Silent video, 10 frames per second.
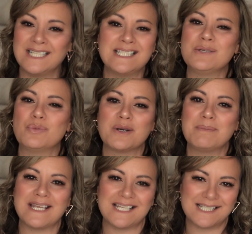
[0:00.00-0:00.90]
I didn't want to
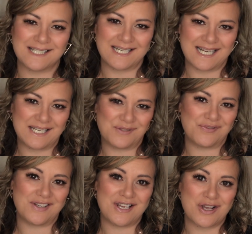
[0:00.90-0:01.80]
make yesterday's
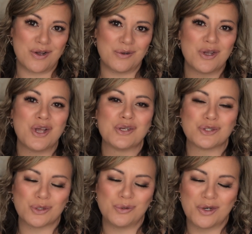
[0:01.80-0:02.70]
video
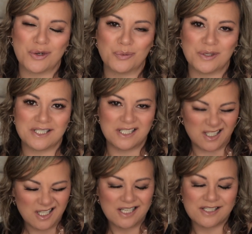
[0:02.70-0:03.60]
too long-winded,